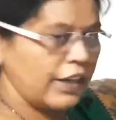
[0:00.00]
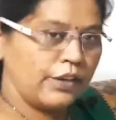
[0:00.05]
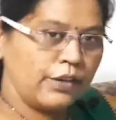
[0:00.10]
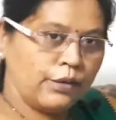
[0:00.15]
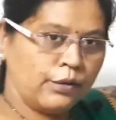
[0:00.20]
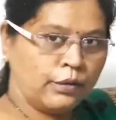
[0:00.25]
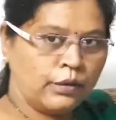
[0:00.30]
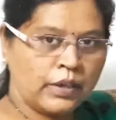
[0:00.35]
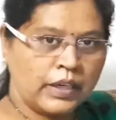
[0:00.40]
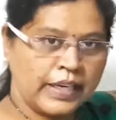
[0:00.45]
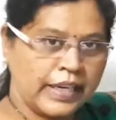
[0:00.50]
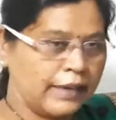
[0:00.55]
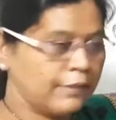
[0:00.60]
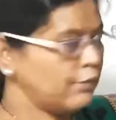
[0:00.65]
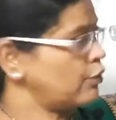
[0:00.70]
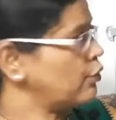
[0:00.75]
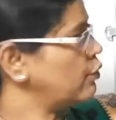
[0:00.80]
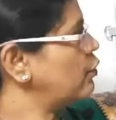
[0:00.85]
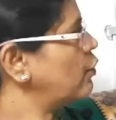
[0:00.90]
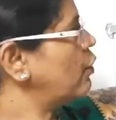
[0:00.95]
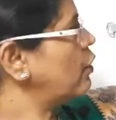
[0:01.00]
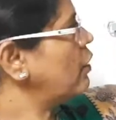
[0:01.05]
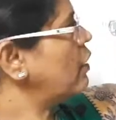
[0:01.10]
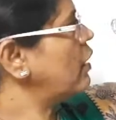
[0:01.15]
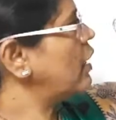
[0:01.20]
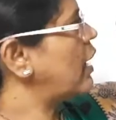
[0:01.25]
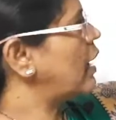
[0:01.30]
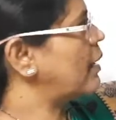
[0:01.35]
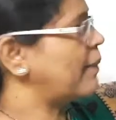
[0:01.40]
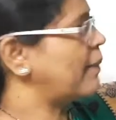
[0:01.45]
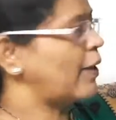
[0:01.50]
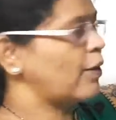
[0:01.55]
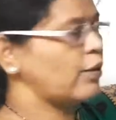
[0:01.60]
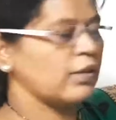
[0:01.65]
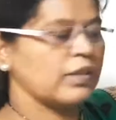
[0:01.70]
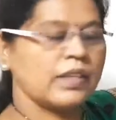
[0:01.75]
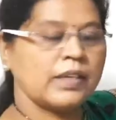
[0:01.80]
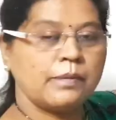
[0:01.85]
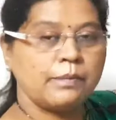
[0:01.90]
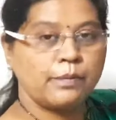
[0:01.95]
you came to know
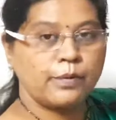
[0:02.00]
about the